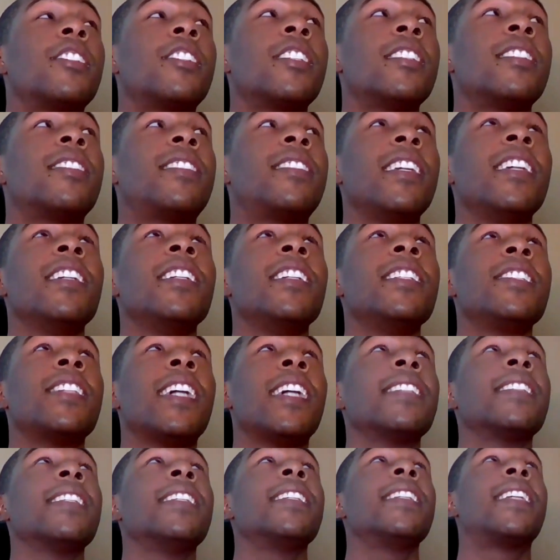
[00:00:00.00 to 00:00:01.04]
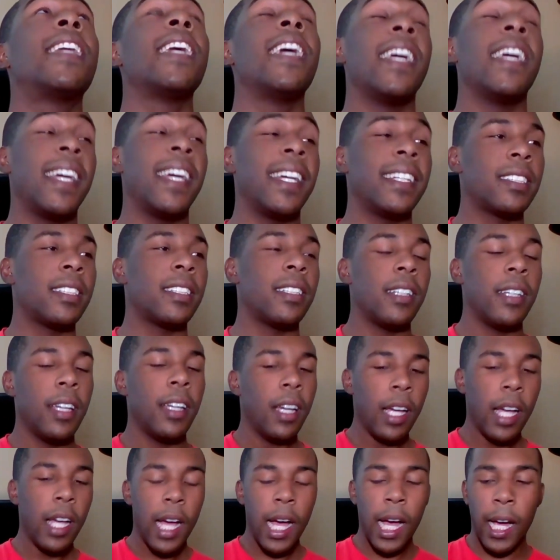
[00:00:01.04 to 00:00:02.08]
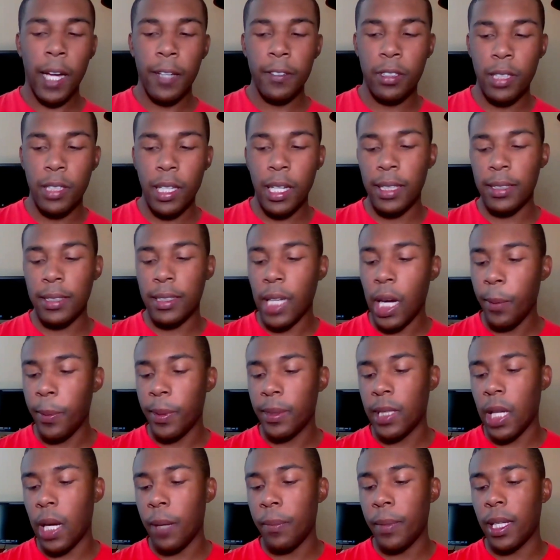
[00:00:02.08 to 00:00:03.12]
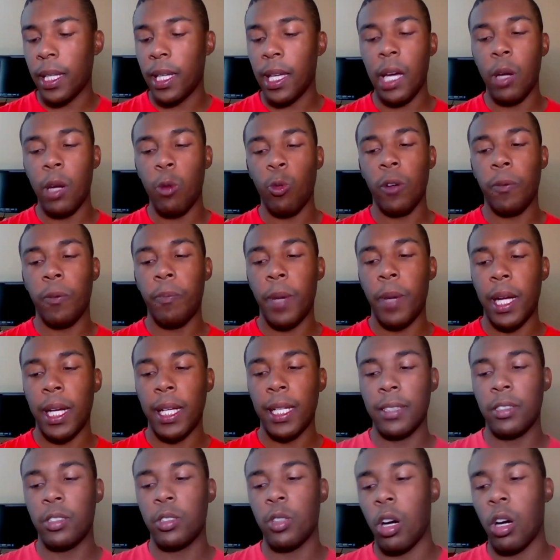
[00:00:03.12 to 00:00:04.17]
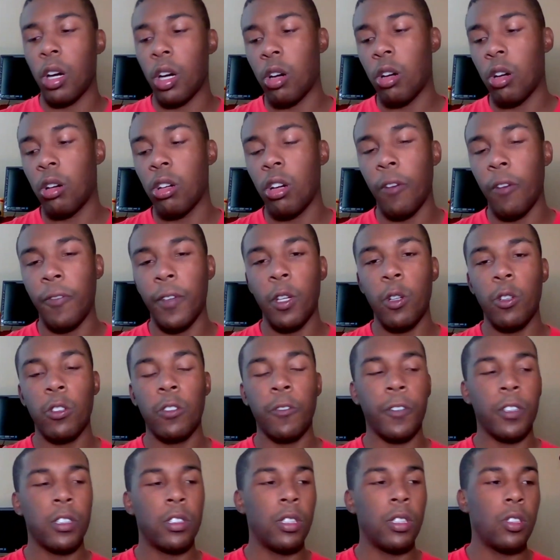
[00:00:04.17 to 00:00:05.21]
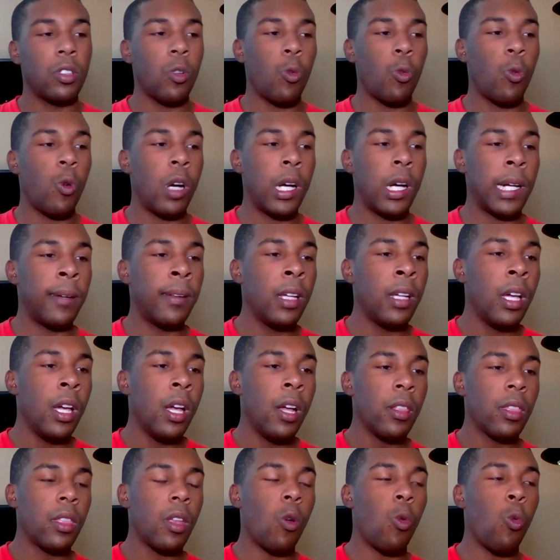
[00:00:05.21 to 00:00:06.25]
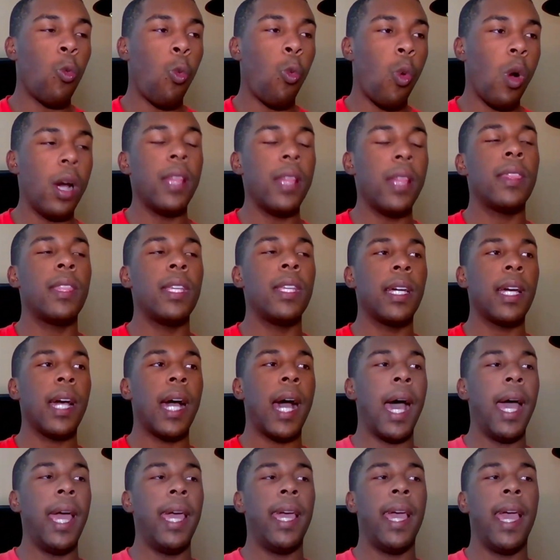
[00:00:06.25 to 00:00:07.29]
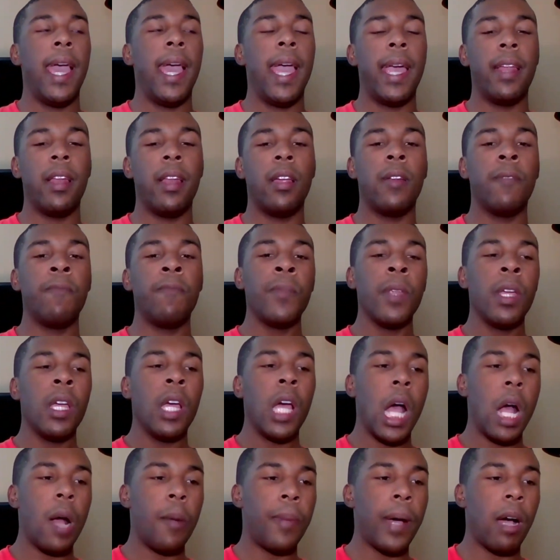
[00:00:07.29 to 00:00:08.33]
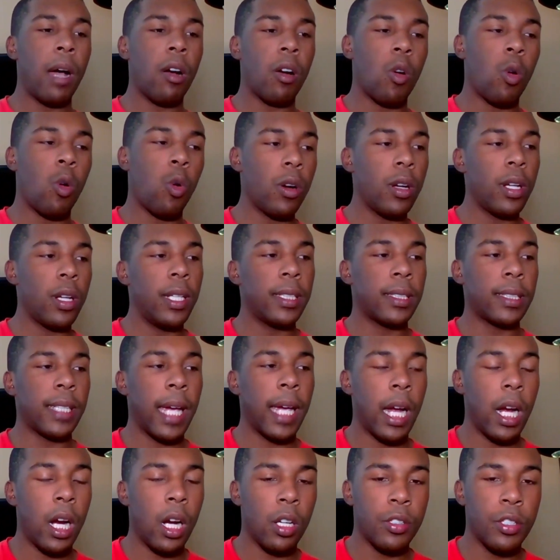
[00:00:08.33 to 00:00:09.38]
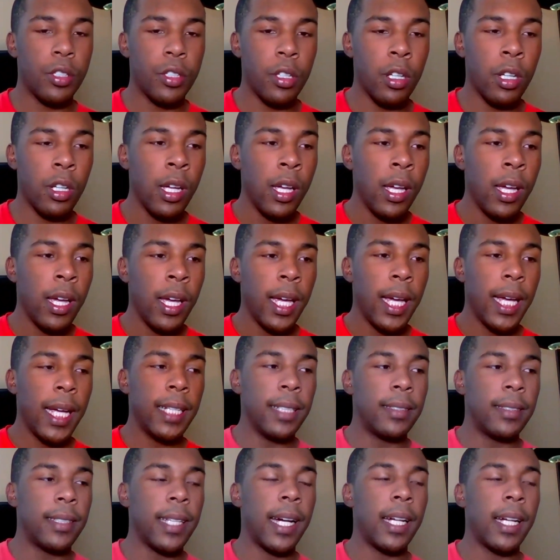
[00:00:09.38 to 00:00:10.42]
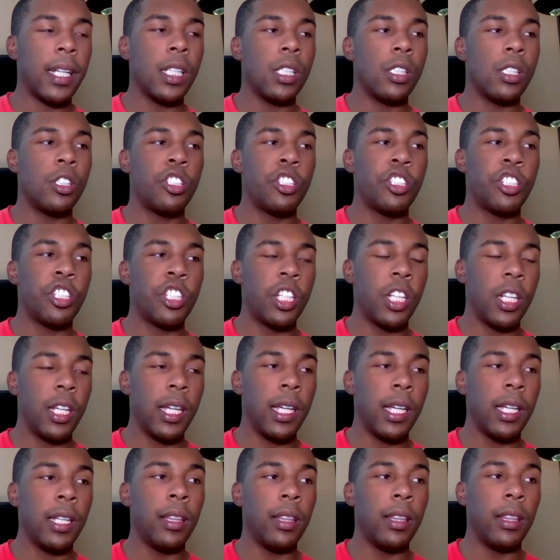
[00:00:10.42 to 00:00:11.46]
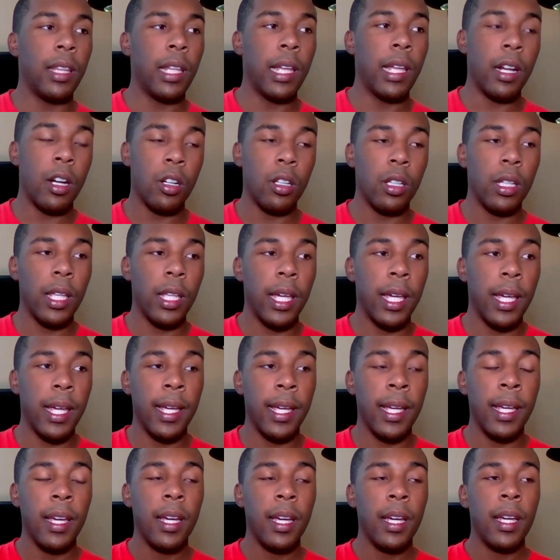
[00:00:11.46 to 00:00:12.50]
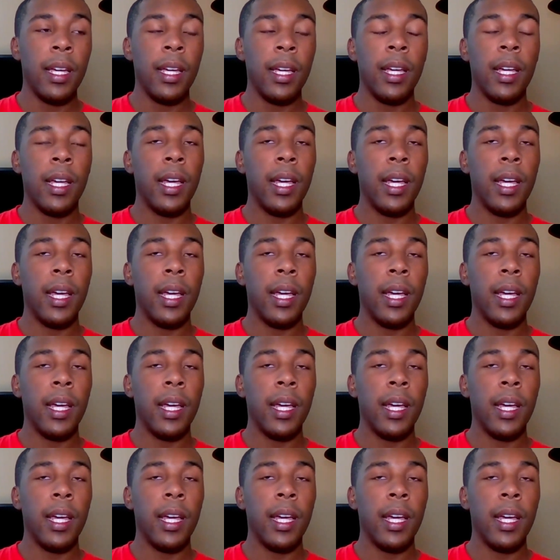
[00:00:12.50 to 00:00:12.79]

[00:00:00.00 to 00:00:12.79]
She still doesn't get it. I said it time and time again with my Stargirl reviews for season one. The one thing I hated about Courtney's character is that she literally